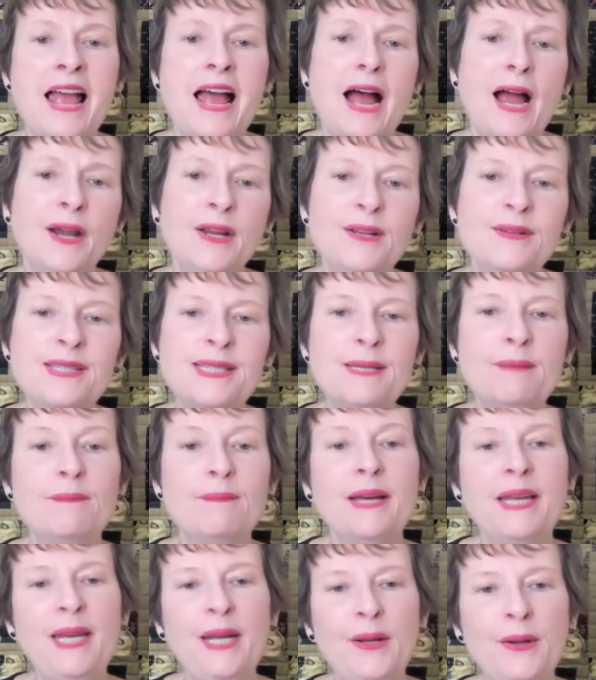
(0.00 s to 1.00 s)
Are you
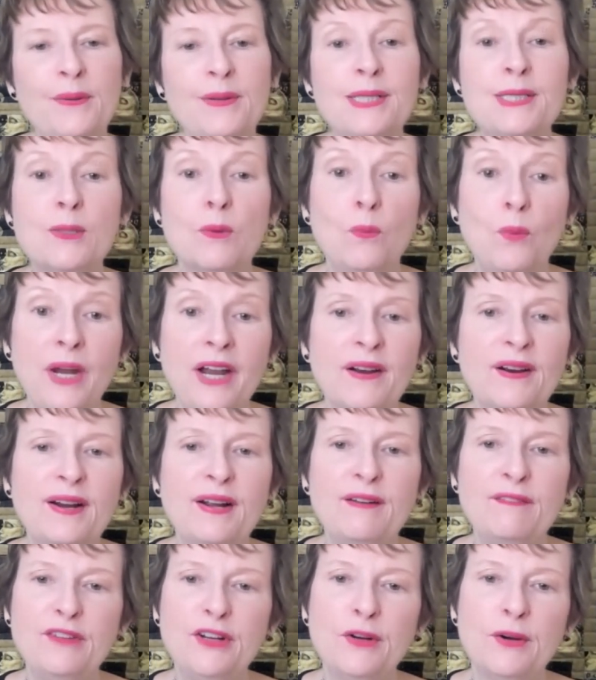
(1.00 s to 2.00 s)
somebody who is aware
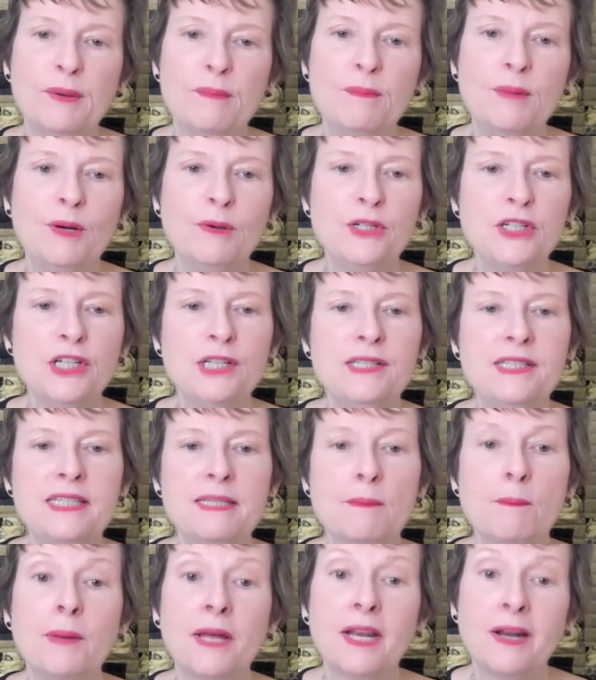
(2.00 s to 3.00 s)
of your emotions,
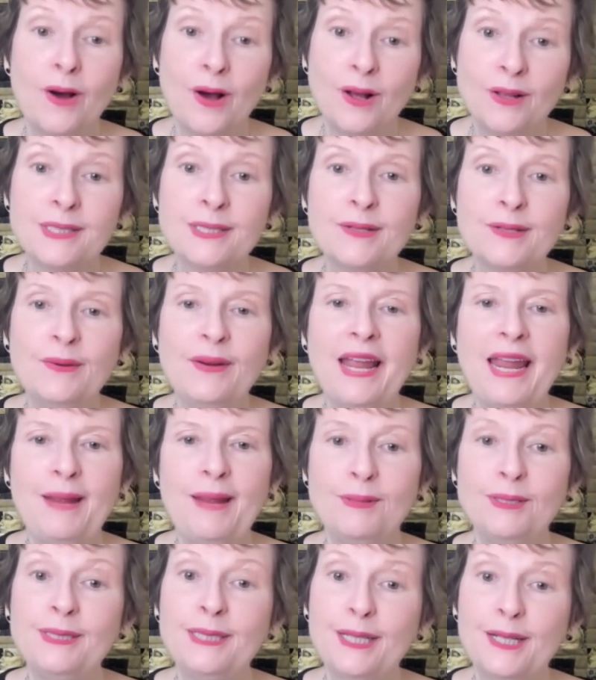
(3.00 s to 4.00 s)
but also
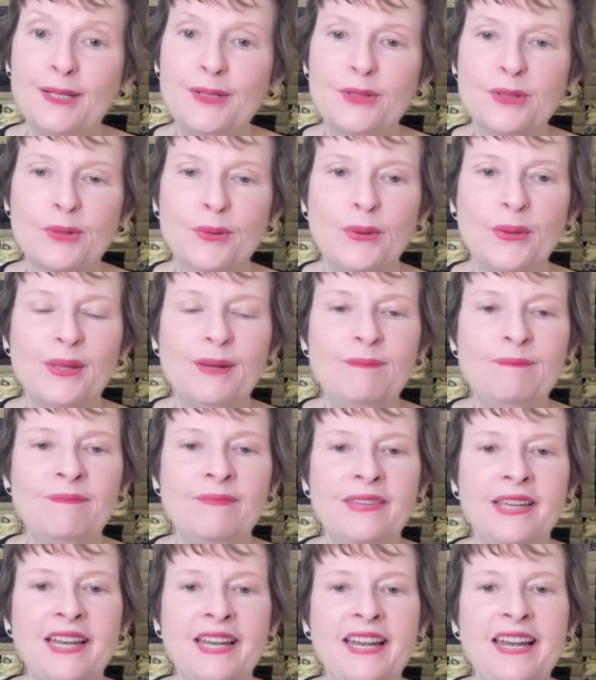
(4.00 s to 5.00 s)
able to control them?
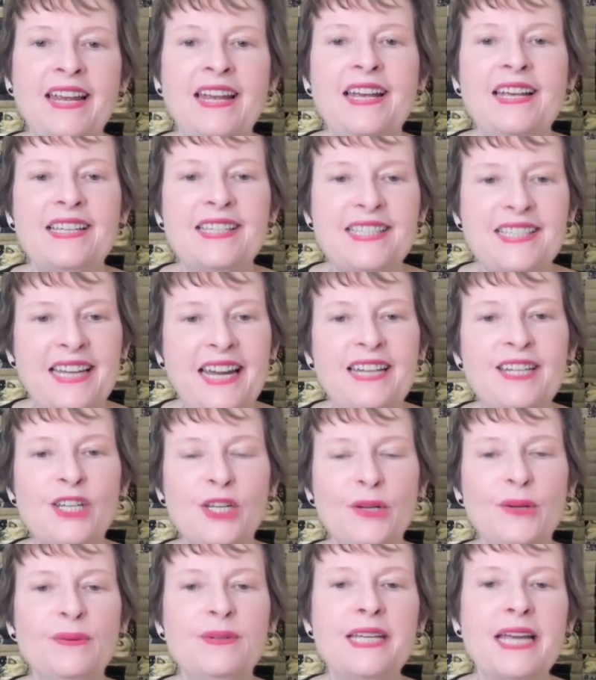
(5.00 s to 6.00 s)
Stay
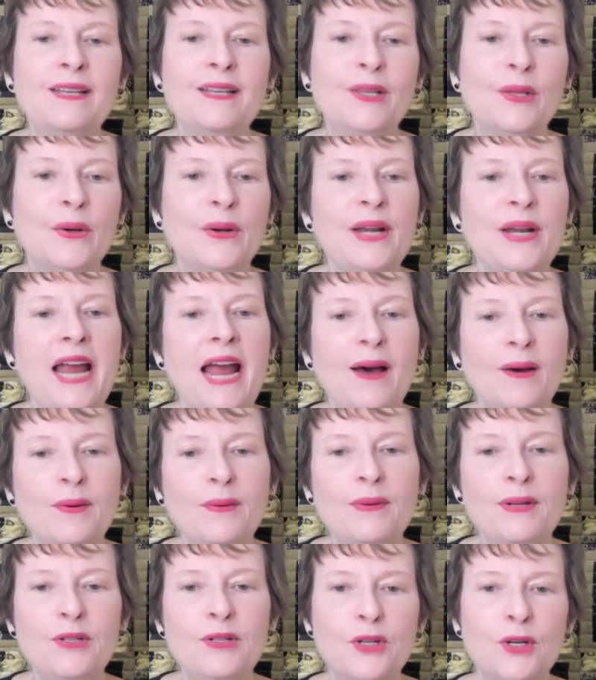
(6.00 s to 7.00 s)
tuned and learn how
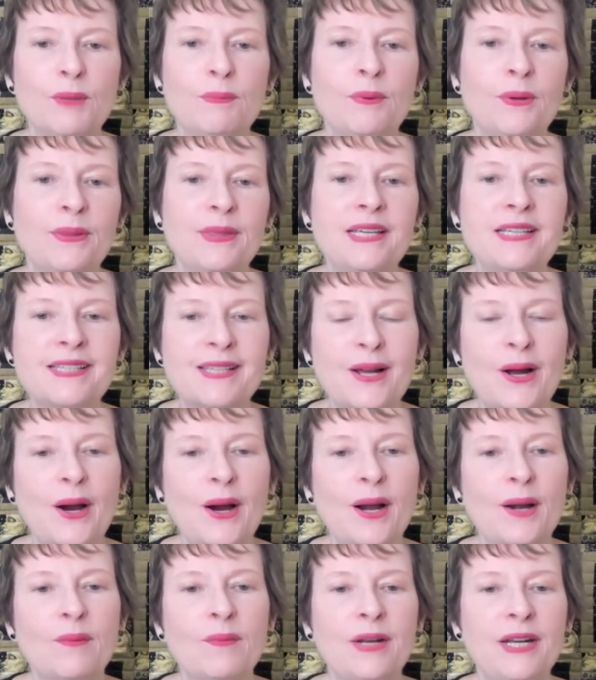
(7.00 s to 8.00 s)
to interpret this
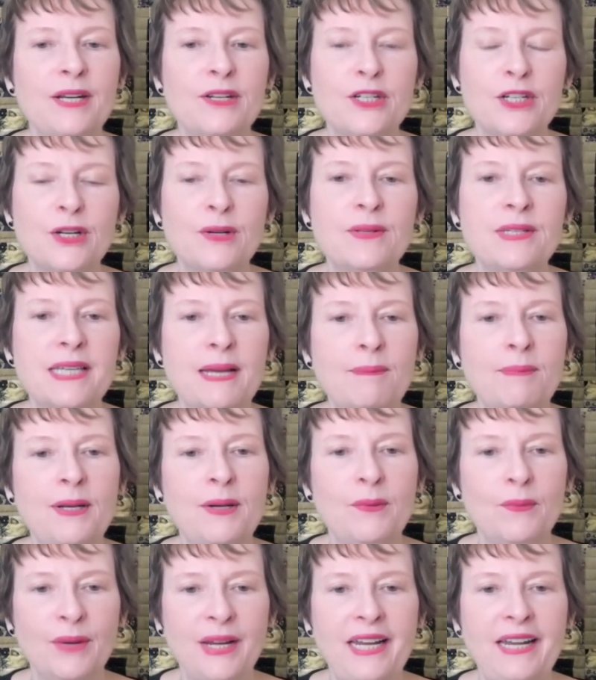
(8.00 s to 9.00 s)
card when it shows up in
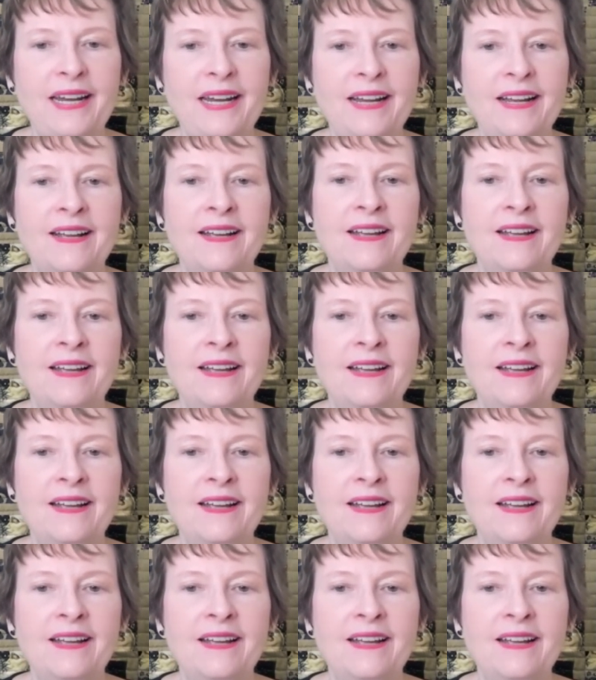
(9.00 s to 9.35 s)
a reading,